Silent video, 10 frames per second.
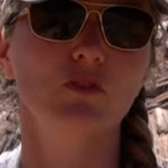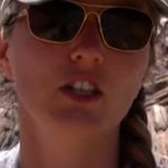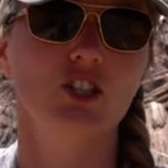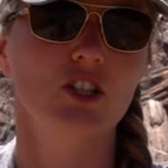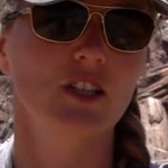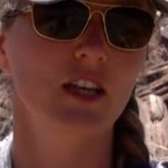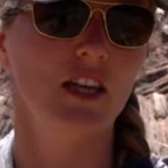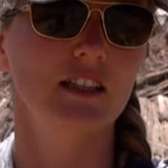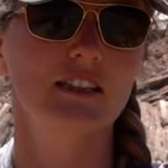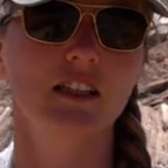rich
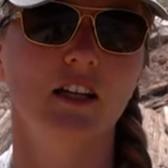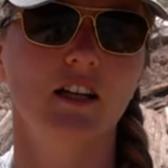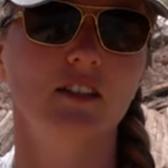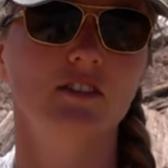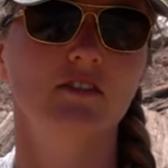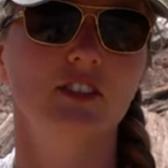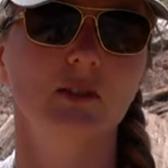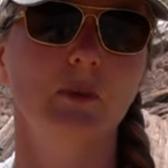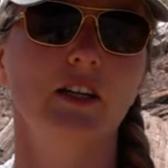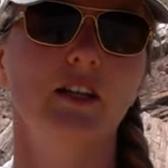in silica. This is
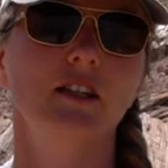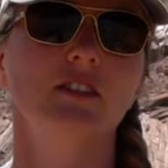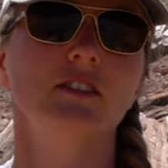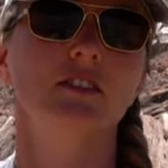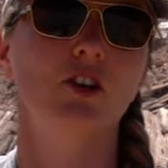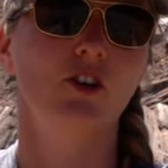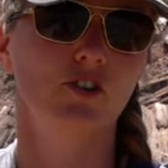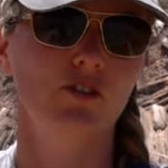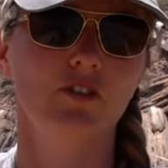because of